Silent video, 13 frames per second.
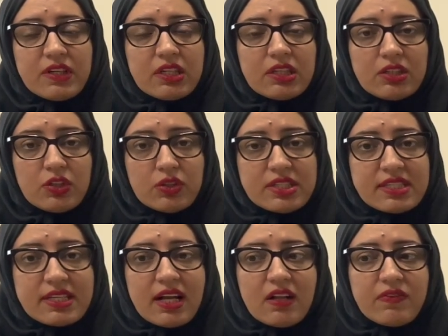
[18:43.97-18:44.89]

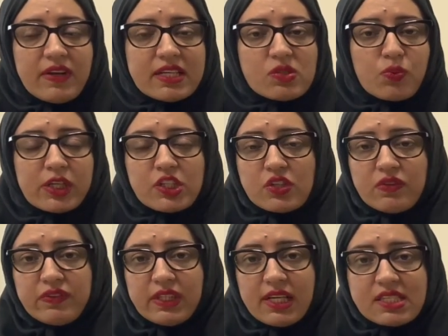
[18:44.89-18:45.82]
yourself as what your
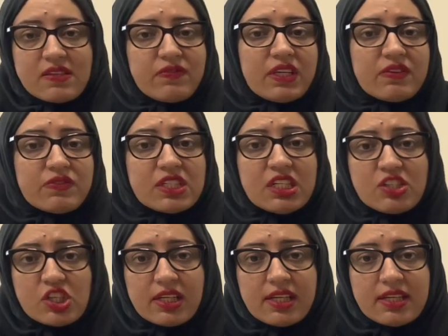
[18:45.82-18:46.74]
philosophy of
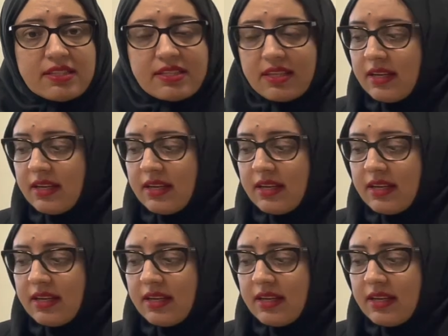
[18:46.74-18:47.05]
teaching is,